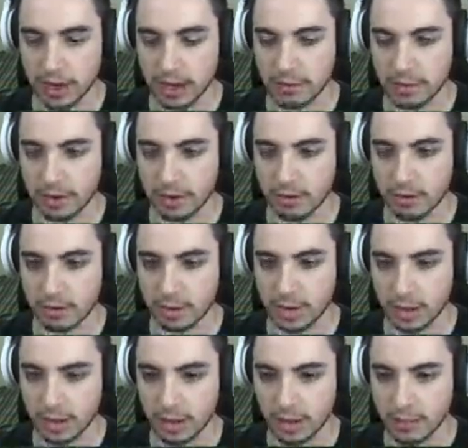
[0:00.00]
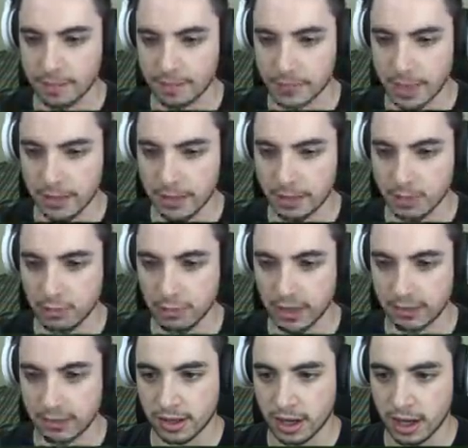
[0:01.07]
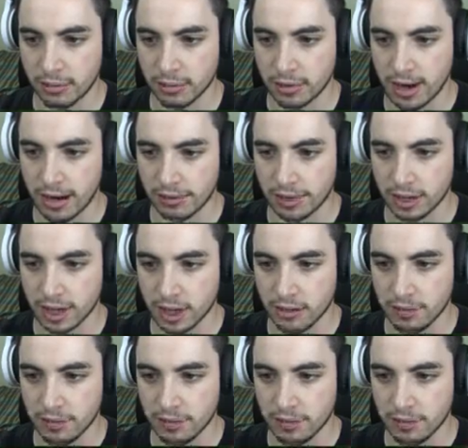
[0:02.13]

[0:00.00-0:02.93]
Yeah, marigold. And then we'll mix it up, craft it